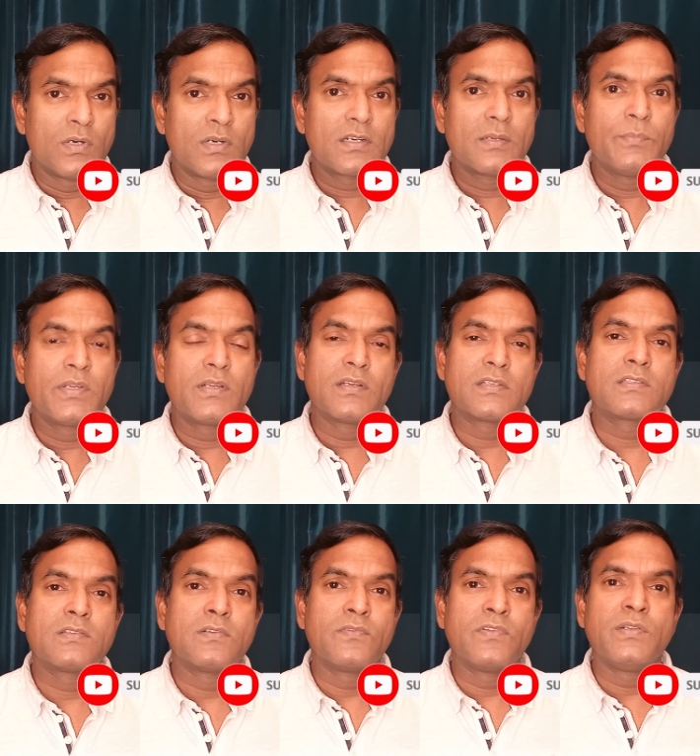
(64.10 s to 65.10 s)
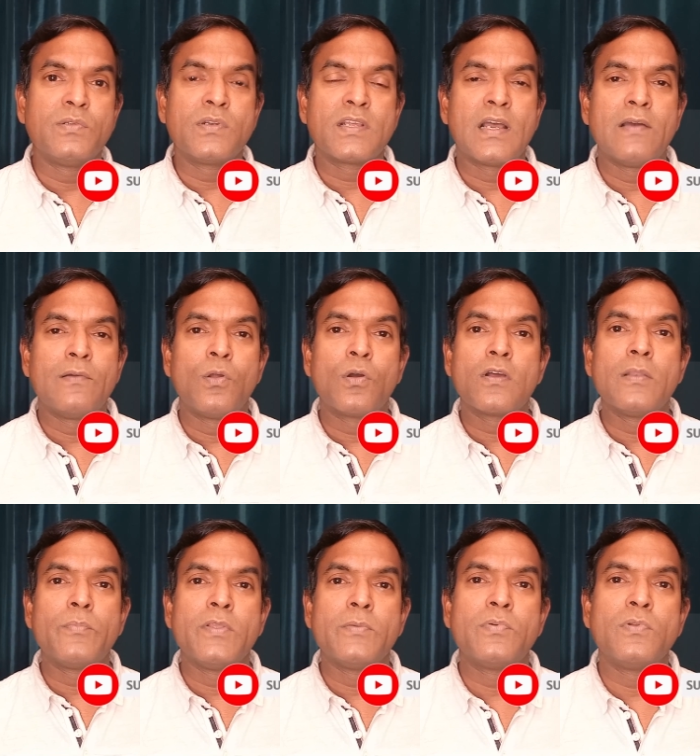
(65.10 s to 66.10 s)
work, because we don't have
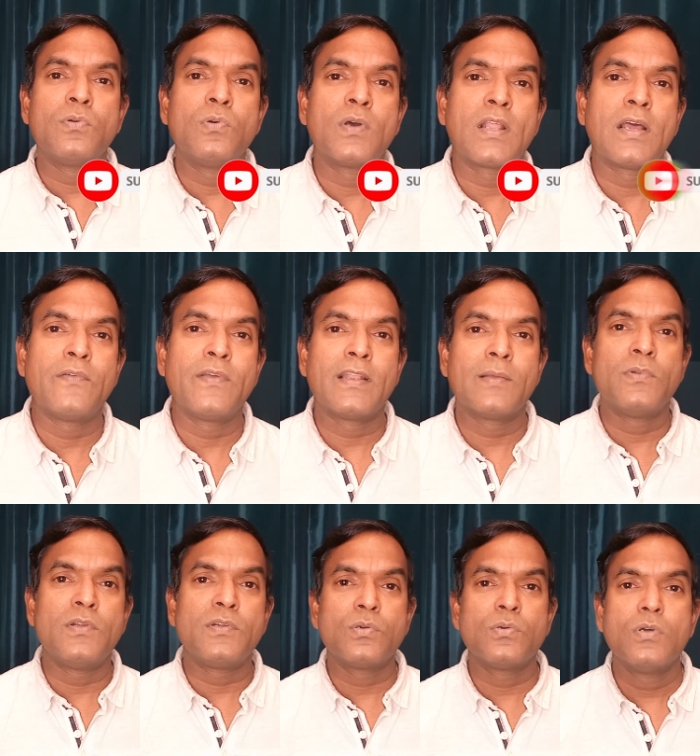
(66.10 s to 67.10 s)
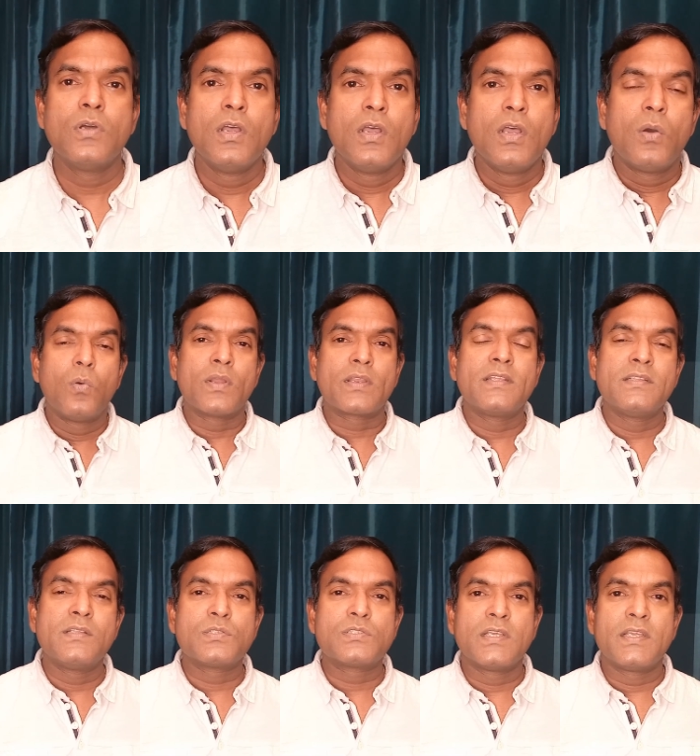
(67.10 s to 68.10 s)
local people who are available to work in
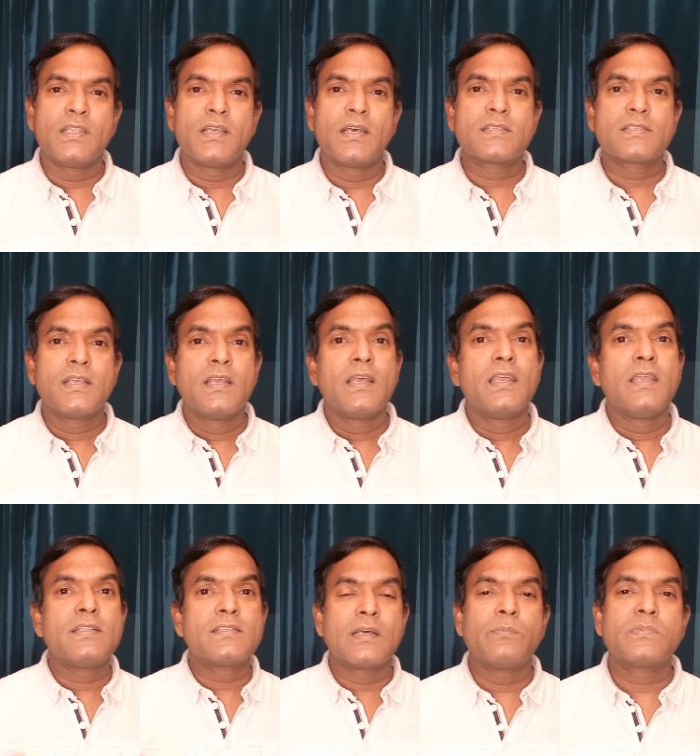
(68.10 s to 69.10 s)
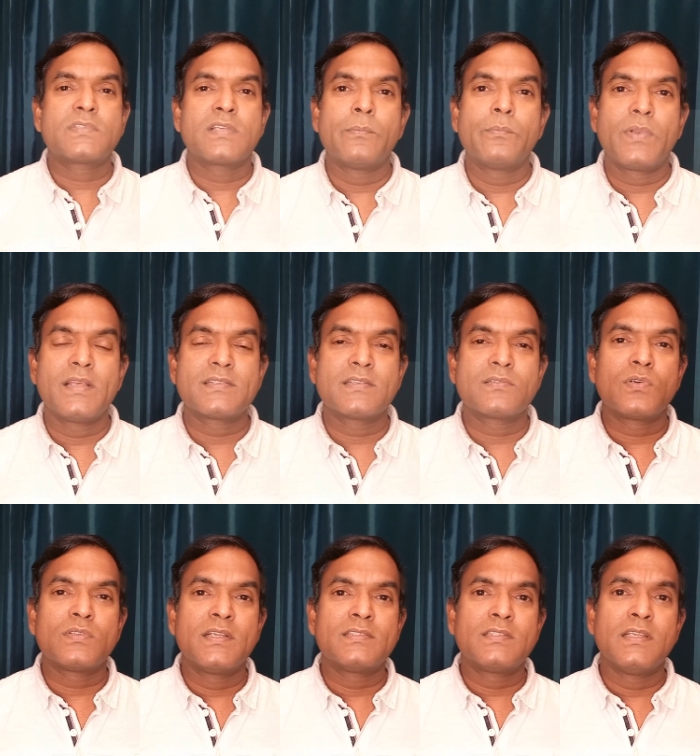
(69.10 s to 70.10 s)
those areas. In some places,
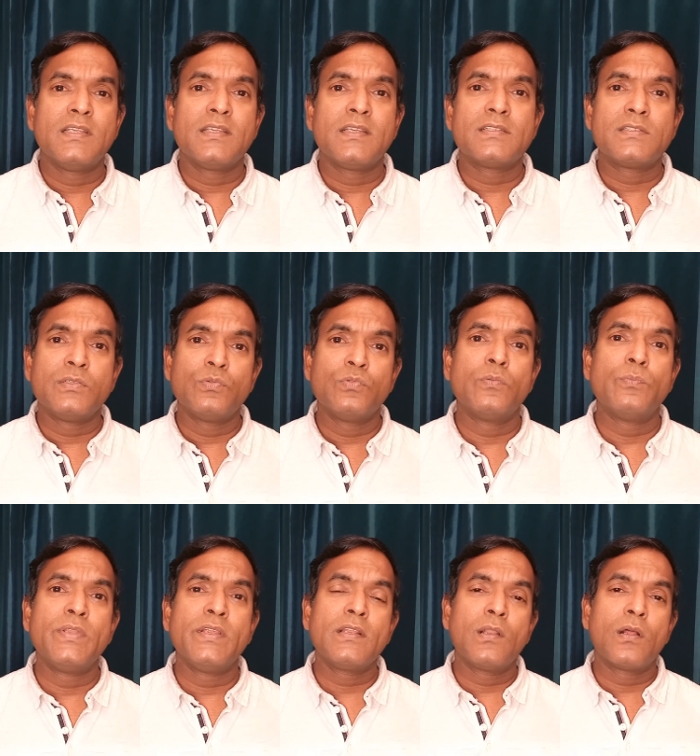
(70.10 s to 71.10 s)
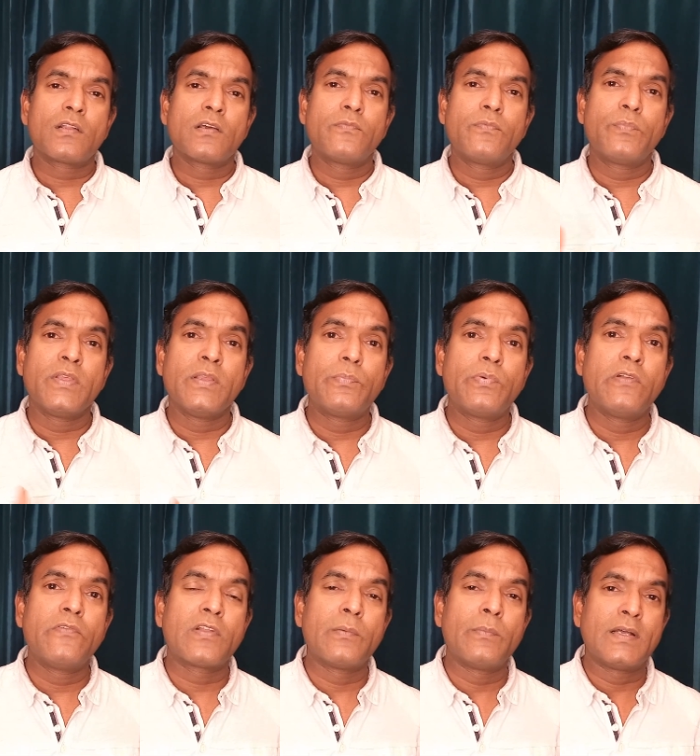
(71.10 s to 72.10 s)
what they're saying is you will bring a lot of
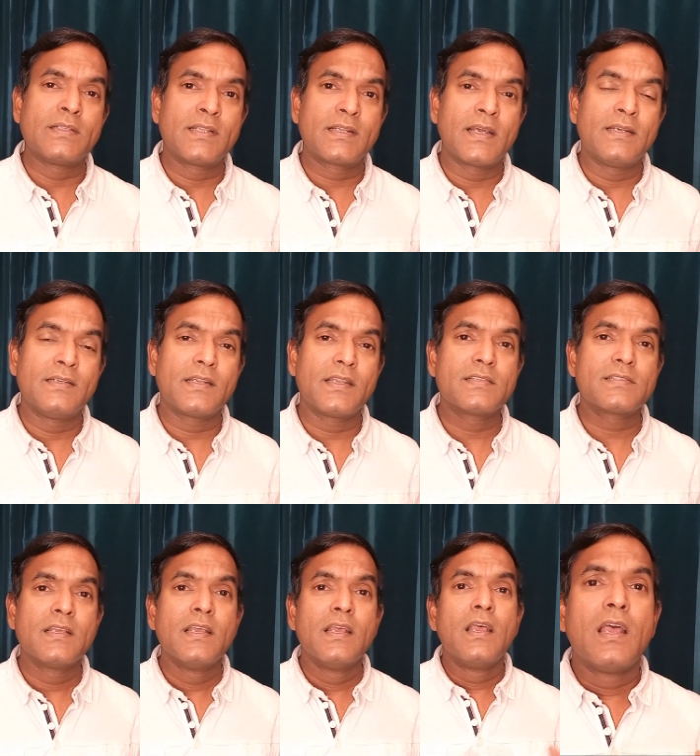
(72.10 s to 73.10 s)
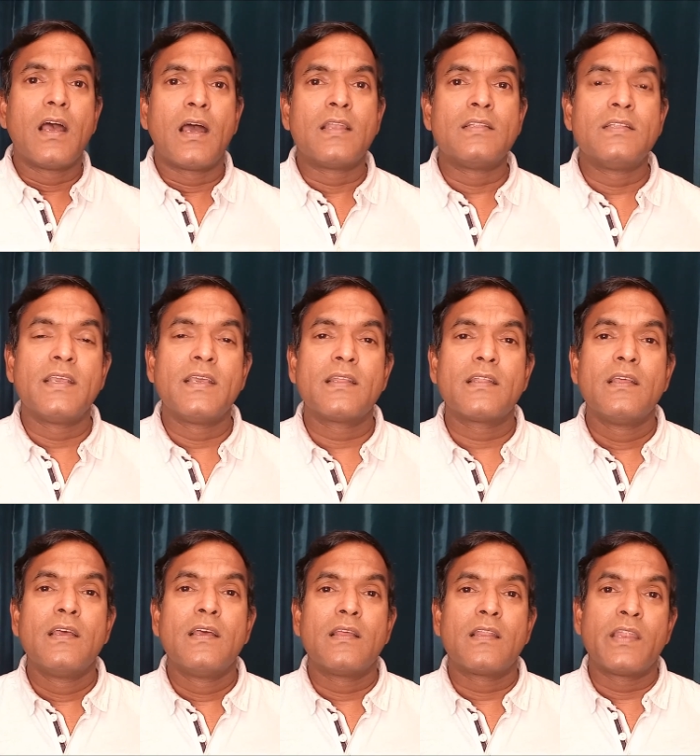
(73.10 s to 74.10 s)
people from other countries, and
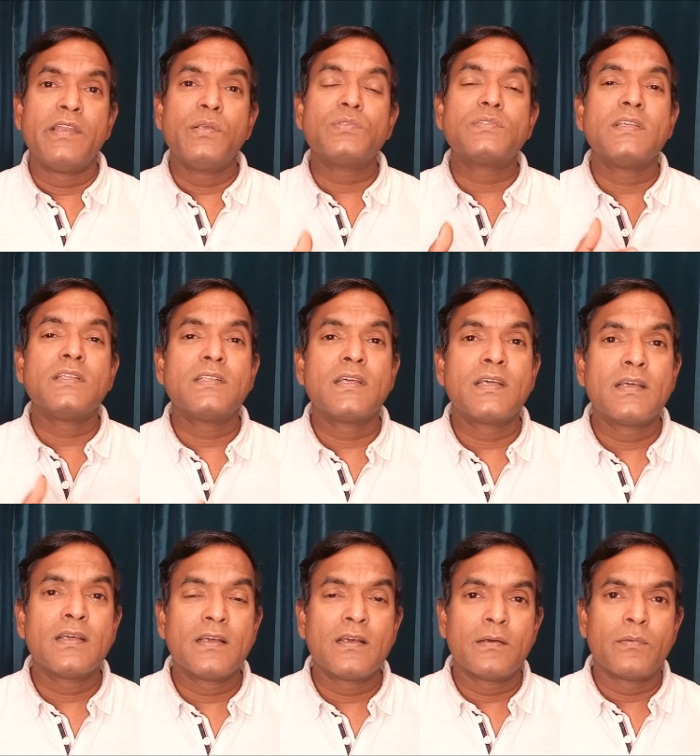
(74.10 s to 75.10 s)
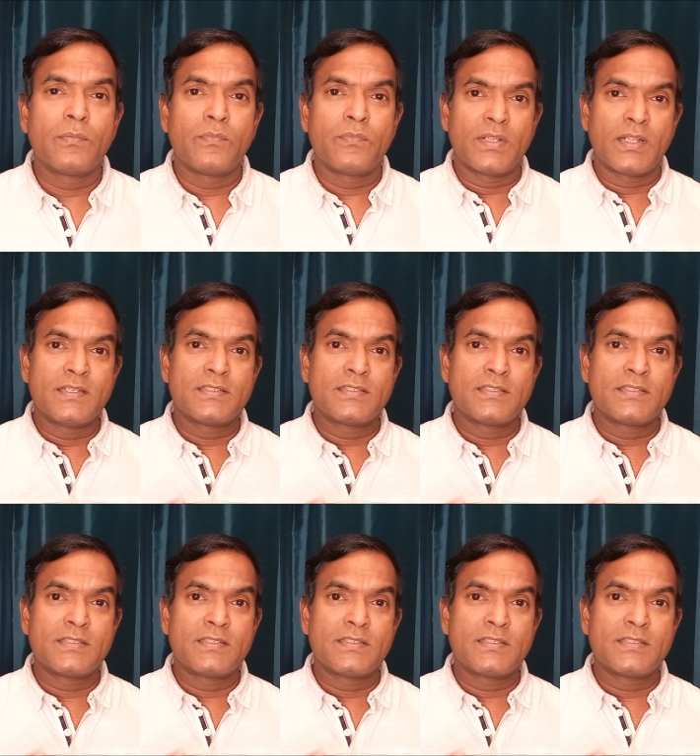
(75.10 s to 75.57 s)
they're reducing the